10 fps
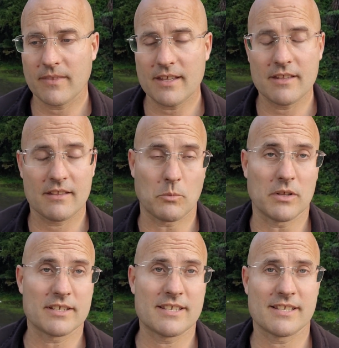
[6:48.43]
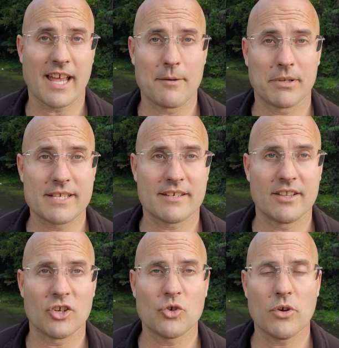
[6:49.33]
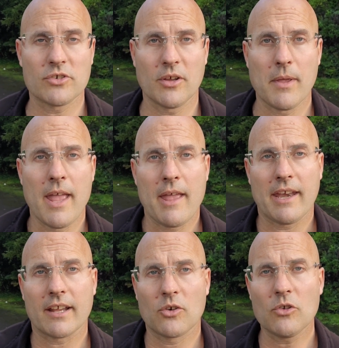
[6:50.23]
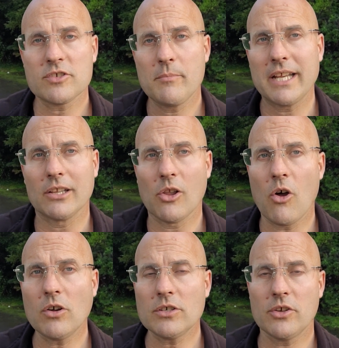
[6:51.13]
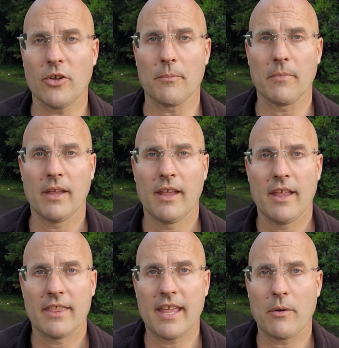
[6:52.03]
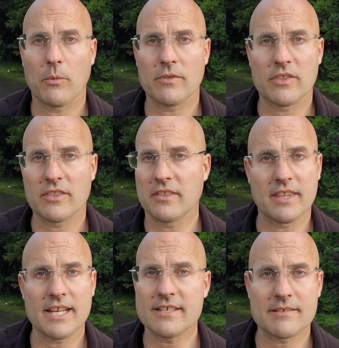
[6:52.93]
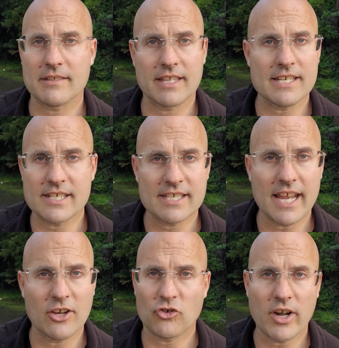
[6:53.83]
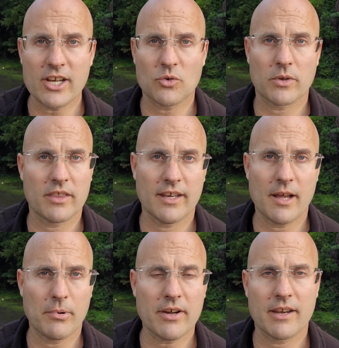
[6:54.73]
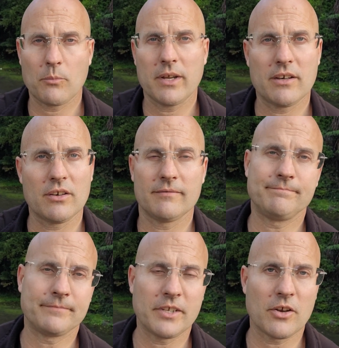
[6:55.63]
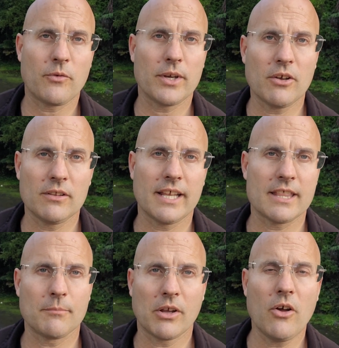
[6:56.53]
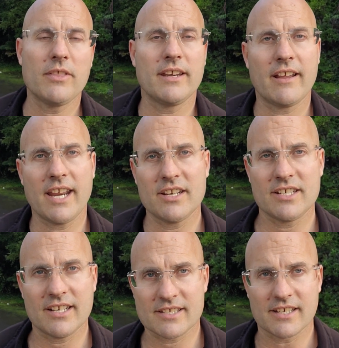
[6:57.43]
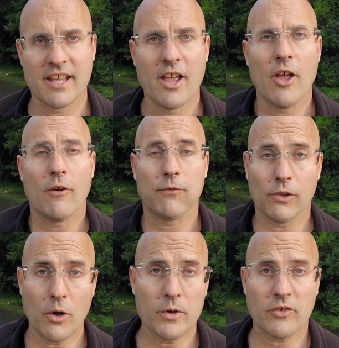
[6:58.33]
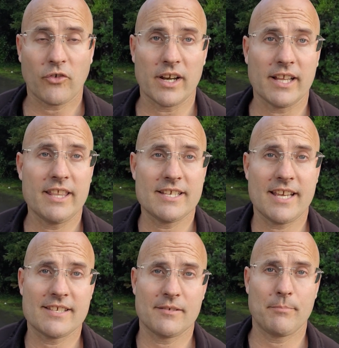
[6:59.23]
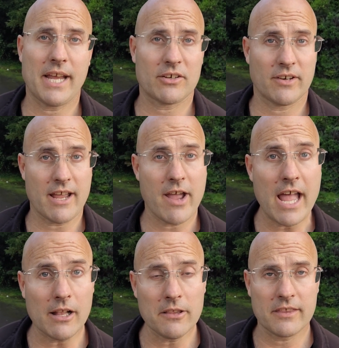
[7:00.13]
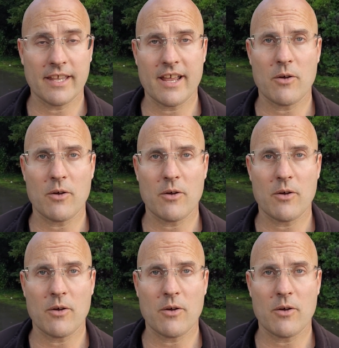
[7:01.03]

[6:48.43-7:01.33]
this is unpleasant in the short term. And it can also mean long term that these just get entrenched within our body. And when, you know, if we don't let them go, then our energy doesn't flow as freely. This has an impact on our health and